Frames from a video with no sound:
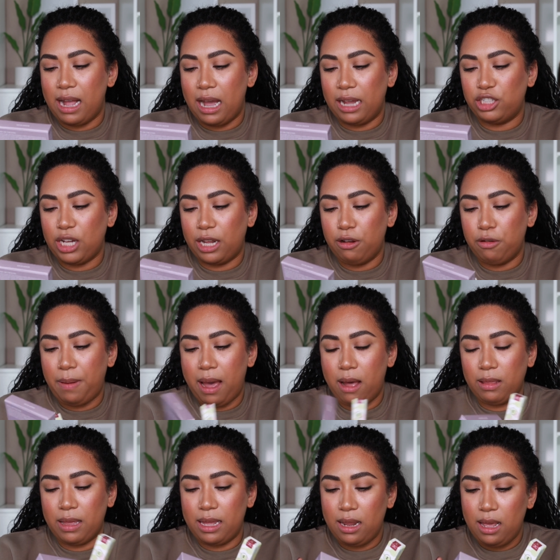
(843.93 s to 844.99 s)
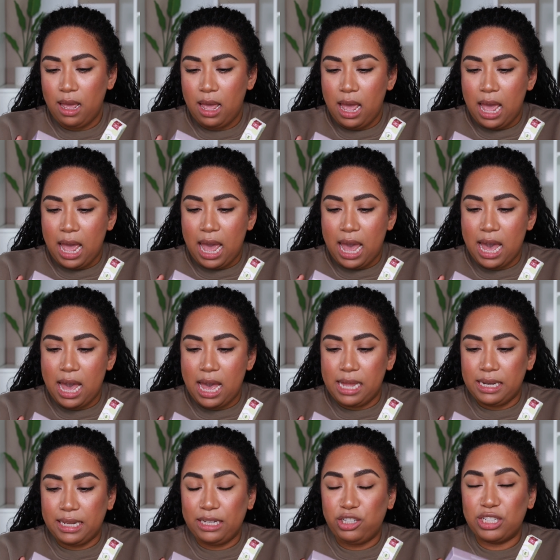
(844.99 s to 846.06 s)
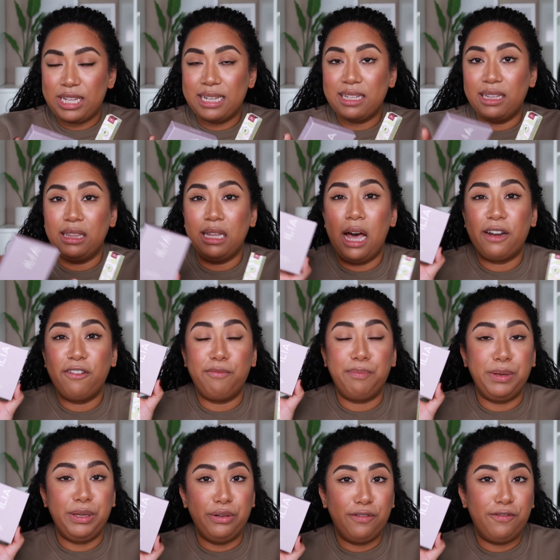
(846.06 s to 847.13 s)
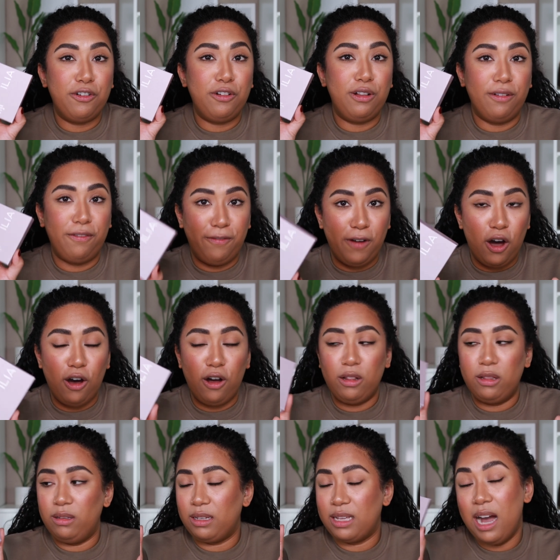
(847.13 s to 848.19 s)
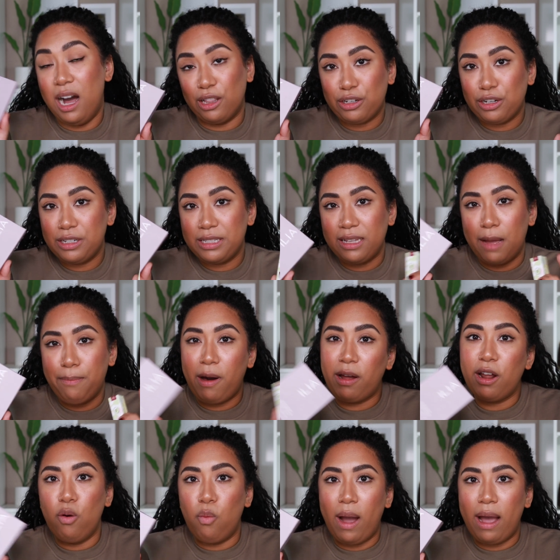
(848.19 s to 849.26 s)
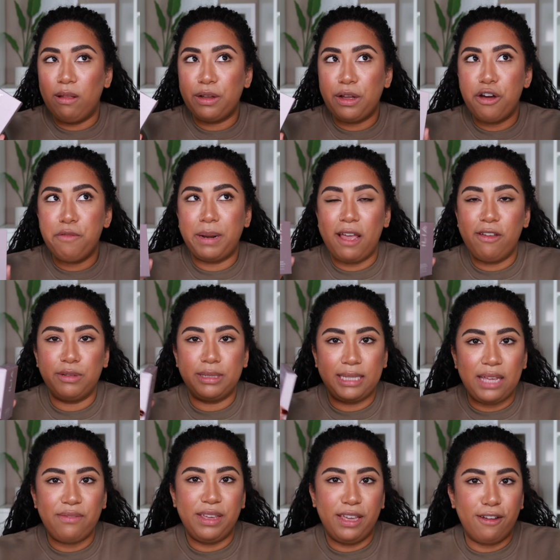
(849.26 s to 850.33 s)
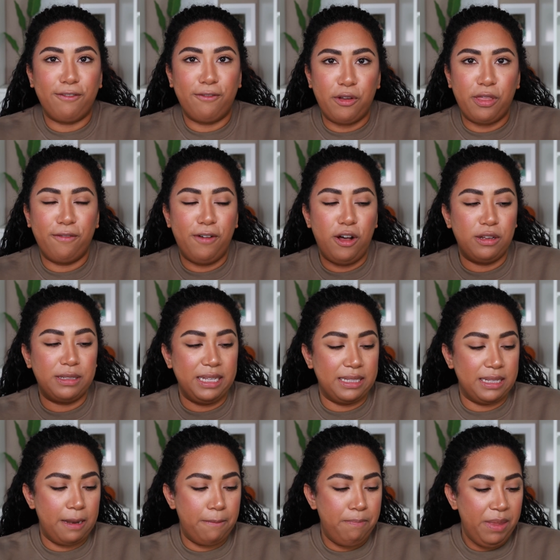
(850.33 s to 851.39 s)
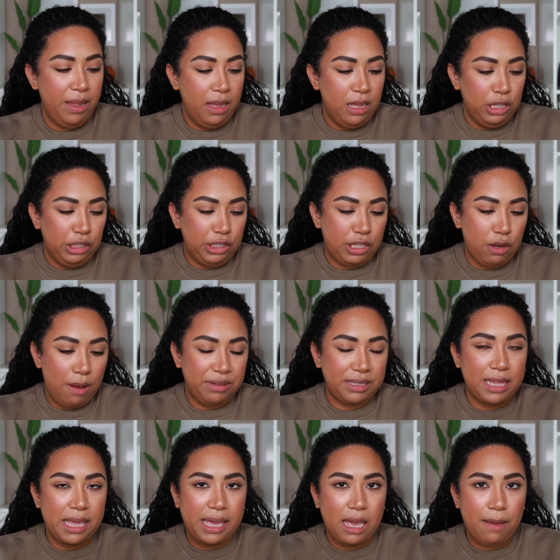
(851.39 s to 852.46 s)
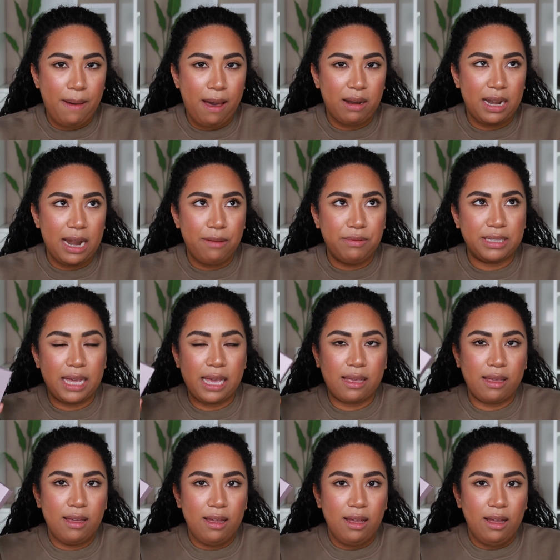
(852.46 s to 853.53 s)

Eyeshadow Palette, and it just has a lot of beautiful fall colors. I bought it a while ago, but I was saving it for the fall season. So I was thinking about it, and I was like,